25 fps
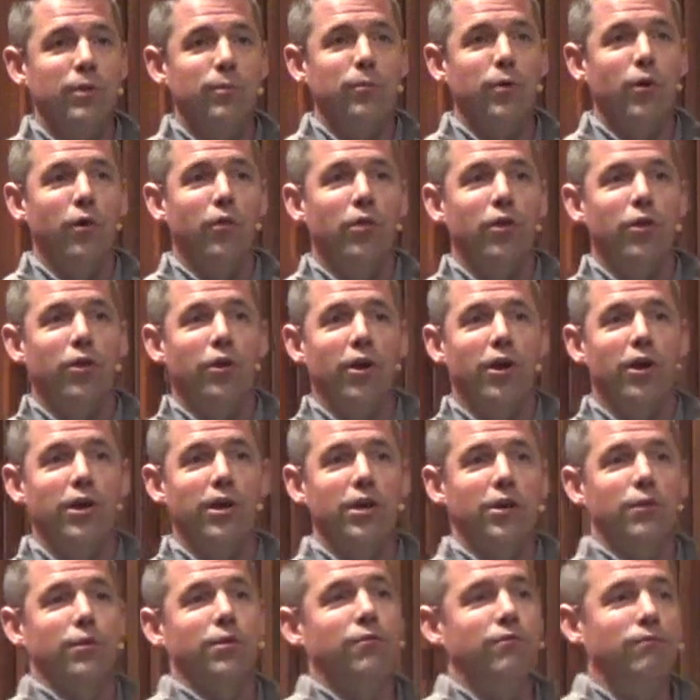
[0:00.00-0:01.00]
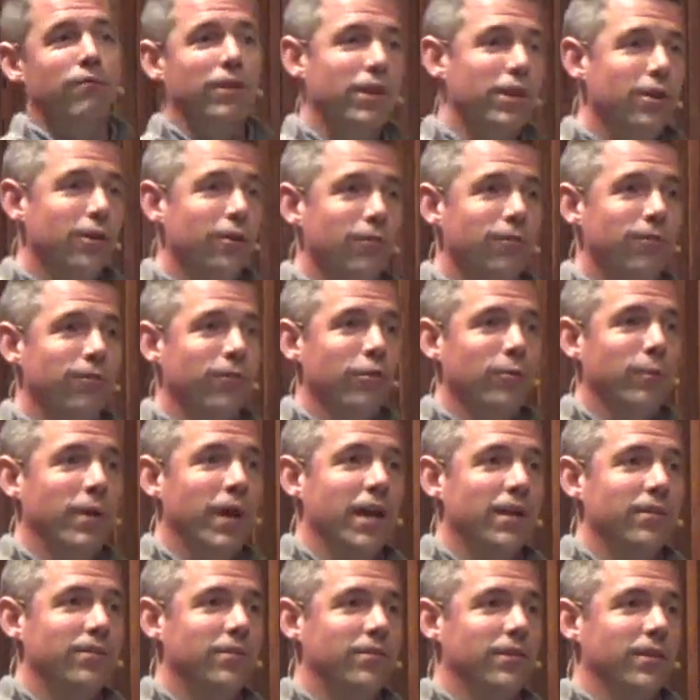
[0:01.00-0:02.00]
both in audio and video
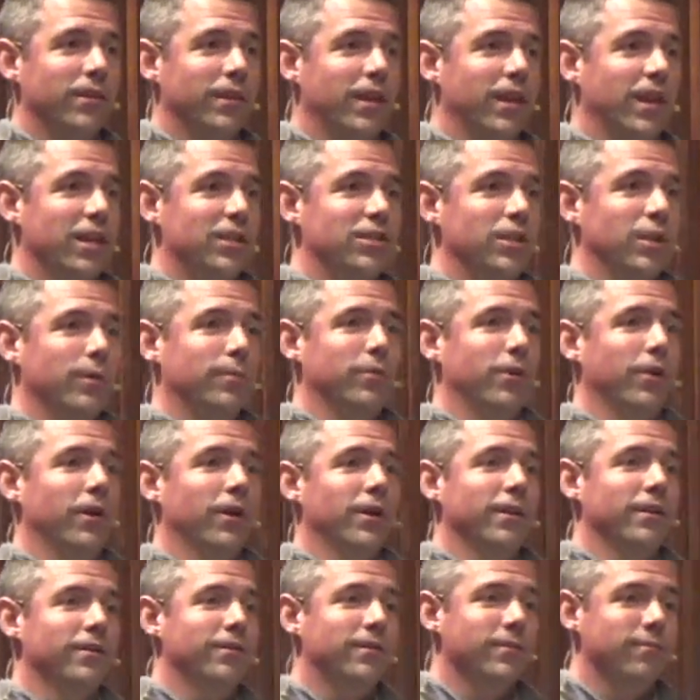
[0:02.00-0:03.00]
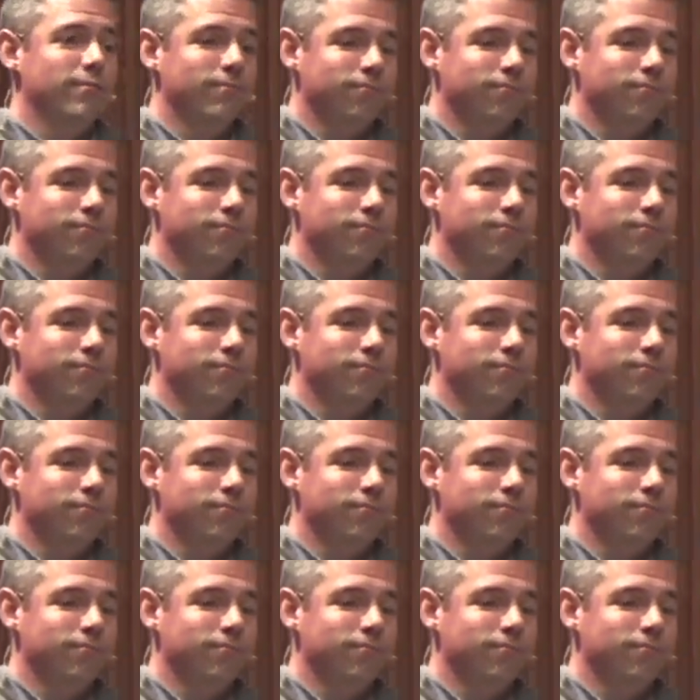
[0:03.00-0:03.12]
format to catch up on it.